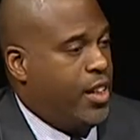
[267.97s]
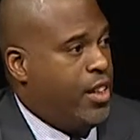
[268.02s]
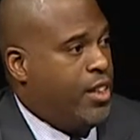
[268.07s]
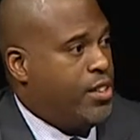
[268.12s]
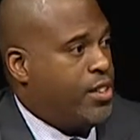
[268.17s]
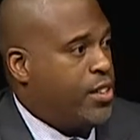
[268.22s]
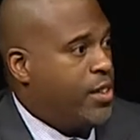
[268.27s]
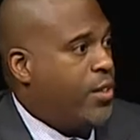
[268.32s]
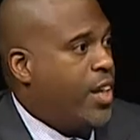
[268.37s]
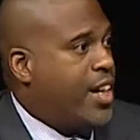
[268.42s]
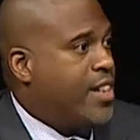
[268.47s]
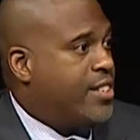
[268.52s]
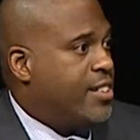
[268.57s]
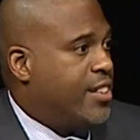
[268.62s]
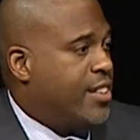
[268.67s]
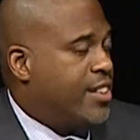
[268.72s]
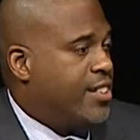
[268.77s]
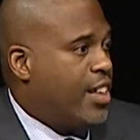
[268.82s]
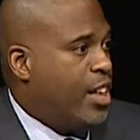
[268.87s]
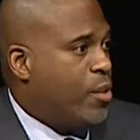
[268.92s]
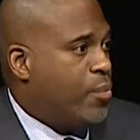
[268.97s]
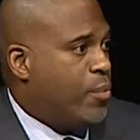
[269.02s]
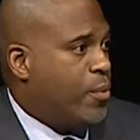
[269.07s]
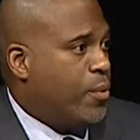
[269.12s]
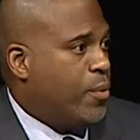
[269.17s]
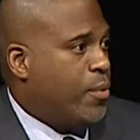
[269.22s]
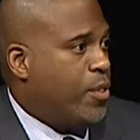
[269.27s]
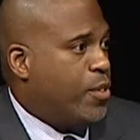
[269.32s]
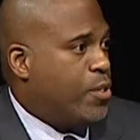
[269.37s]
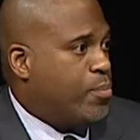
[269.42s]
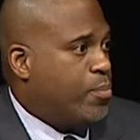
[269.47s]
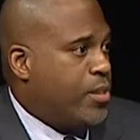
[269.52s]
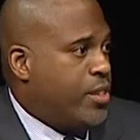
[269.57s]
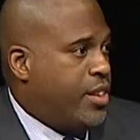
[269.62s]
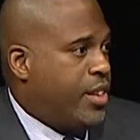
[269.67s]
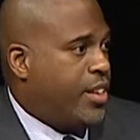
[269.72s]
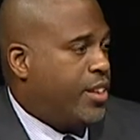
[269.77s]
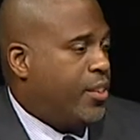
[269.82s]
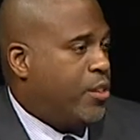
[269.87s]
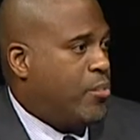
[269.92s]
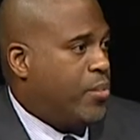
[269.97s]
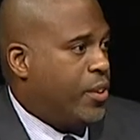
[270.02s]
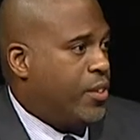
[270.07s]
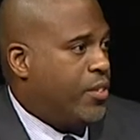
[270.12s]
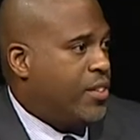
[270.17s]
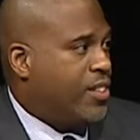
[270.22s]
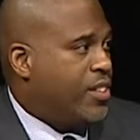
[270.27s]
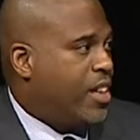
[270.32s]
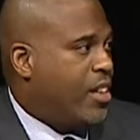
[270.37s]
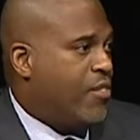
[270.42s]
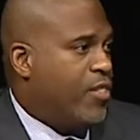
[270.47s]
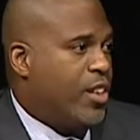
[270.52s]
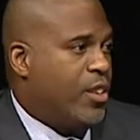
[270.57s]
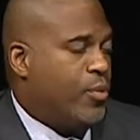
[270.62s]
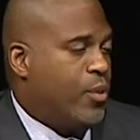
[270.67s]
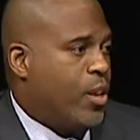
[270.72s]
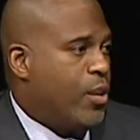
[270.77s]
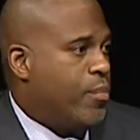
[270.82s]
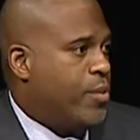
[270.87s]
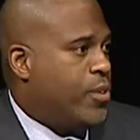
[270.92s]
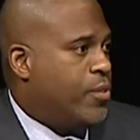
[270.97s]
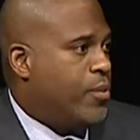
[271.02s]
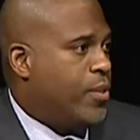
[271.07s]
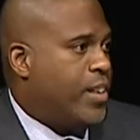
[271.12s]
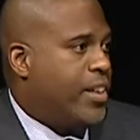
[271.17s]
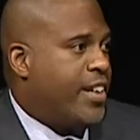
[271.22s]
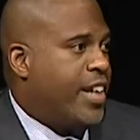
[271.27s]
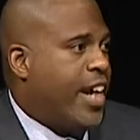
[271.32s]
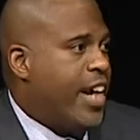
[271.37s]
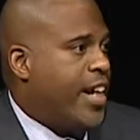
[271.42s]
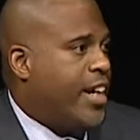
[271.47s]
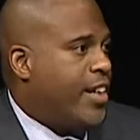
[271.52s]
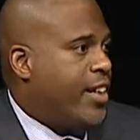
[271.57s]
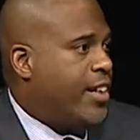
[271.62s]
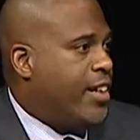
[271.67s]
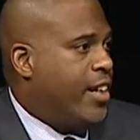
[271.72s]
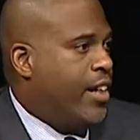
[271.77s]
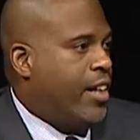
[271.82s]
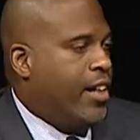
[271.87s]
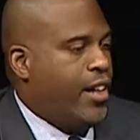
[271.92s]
So as an example, those particular buildings have anywhere between 80